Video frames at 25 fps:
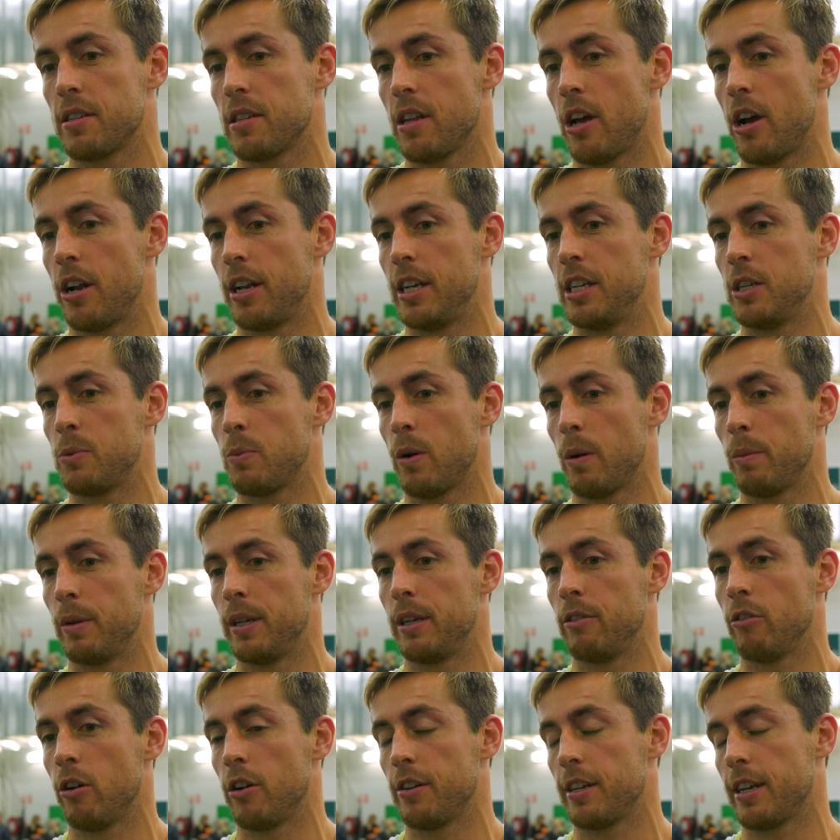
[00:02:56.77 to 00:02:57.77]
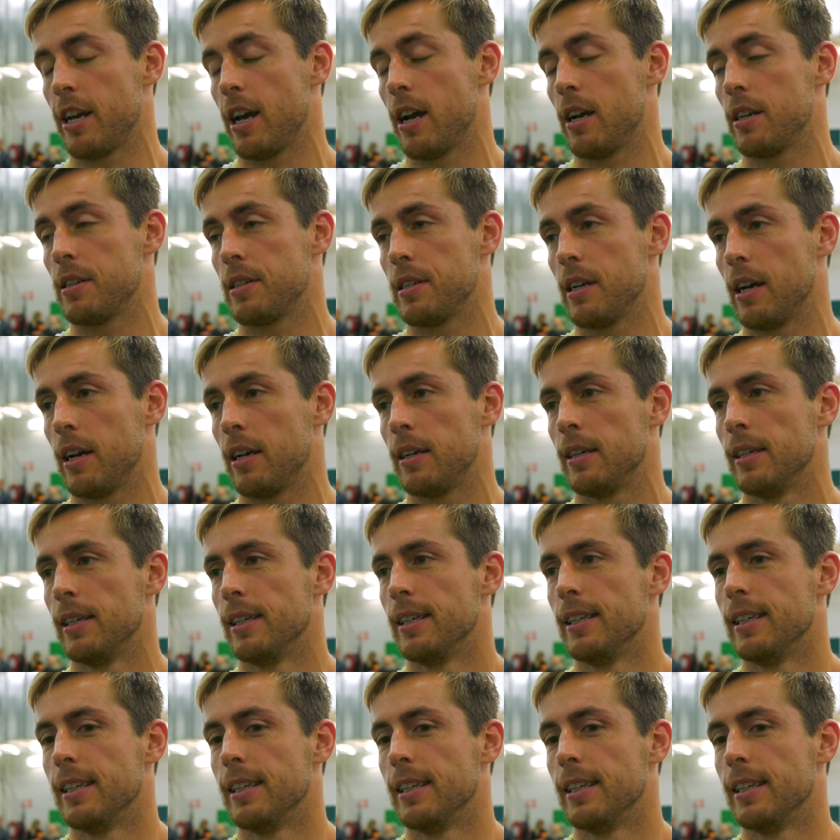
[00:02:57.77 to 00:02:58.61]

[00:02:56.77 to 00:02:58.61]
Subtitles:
Sloane, he's probably right to go, so